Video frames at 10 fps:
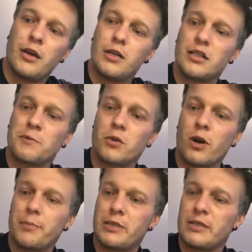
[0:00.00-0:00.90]

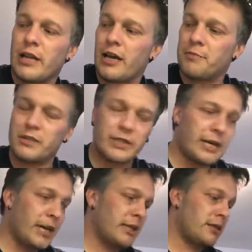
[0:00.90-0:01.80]
Subscribe to stay up to
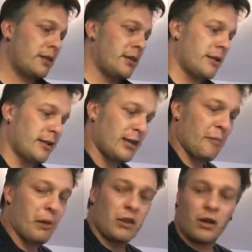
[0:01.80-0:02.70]
date and hit that
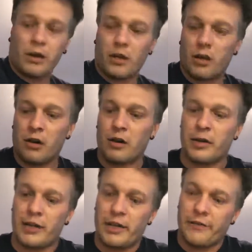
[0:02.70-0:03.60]
bell icon
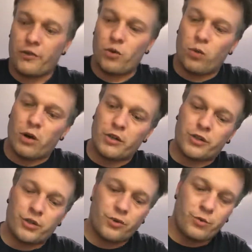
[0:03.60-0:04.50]
if you want
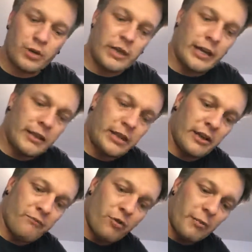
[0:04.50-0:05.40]
to get the
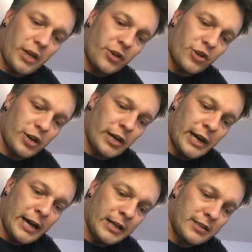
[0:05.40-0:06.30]
information
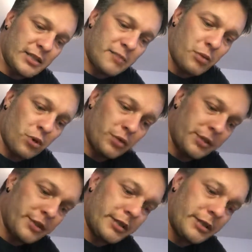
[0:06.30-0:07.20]
as it's
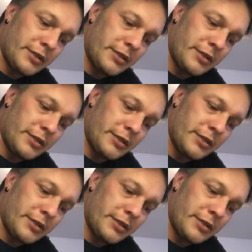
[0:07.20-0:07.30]
posted.